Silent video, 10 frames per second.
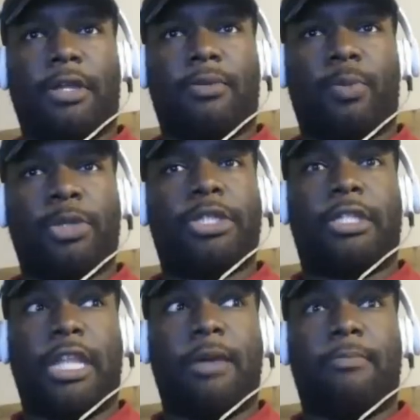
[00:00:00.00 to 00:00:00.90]
which
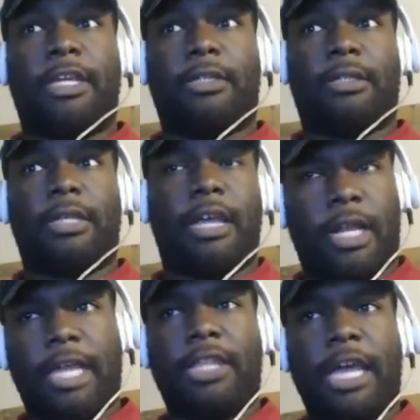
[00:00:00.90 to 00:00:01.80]
that makes
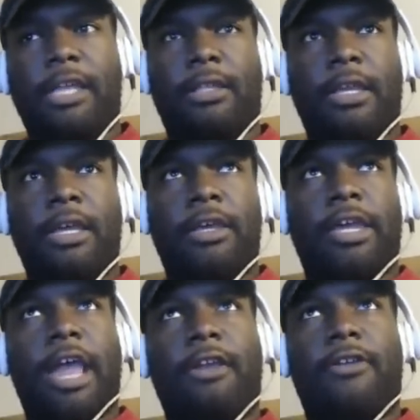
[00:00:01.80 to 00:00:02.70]
that
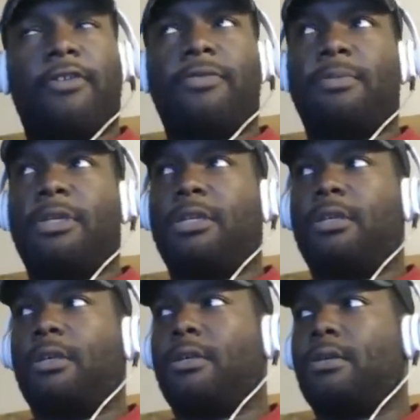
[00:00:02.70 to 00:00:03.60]
kind of gives
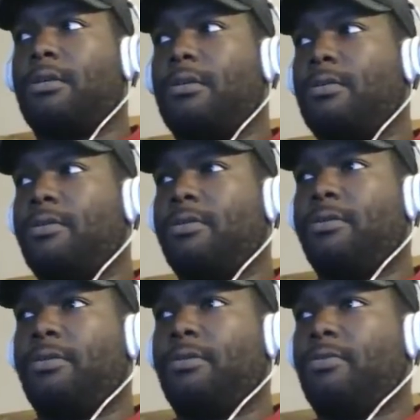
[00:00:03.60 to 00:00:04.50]
me
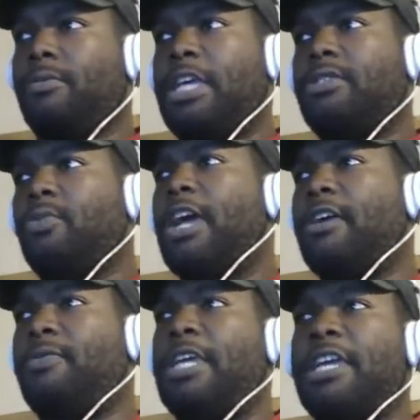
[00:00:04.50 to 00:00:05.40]
That's what
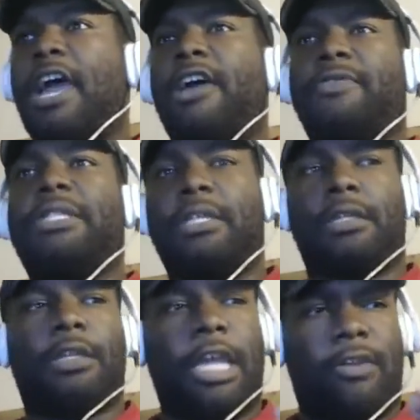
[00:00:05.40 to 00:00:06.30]
I think I've
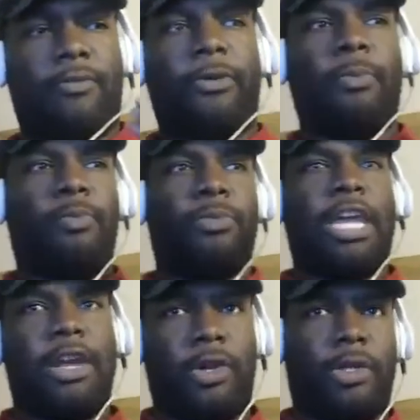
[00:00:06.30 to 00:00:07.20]
seen, like from the
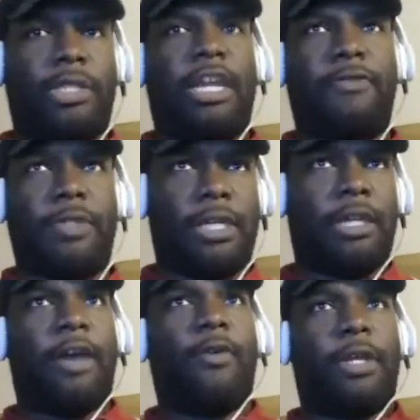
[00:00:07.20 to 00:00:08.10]
areas that I've seen
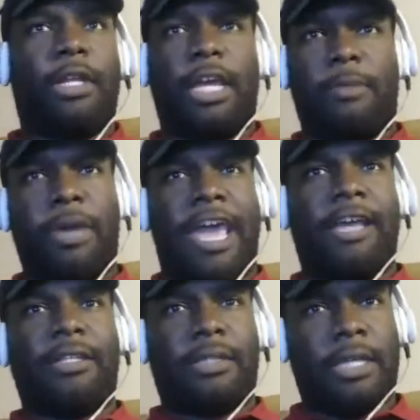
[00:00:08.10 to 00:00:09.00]
out at like
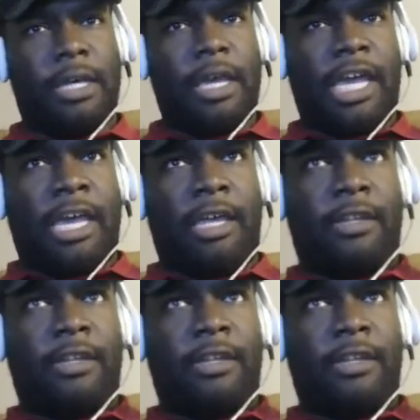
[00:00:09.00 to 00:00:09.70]
PAX and